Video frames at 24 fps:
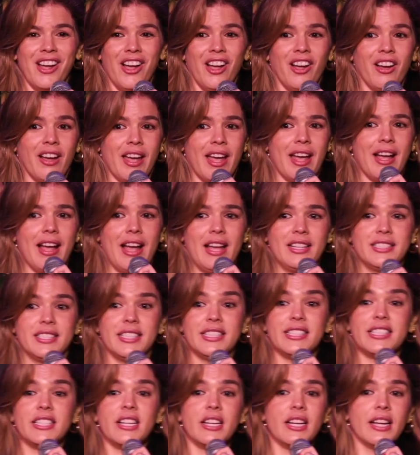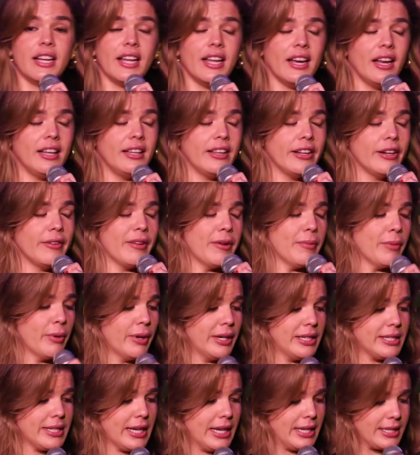Okay, guys, this is gonna get a little bit more
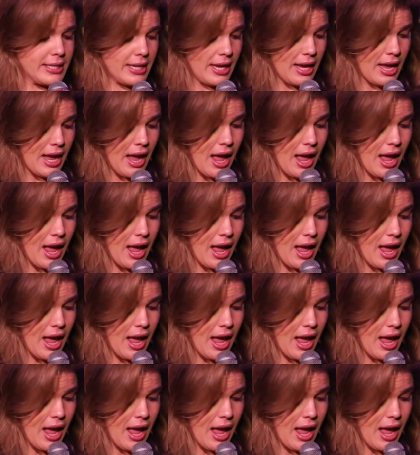intense.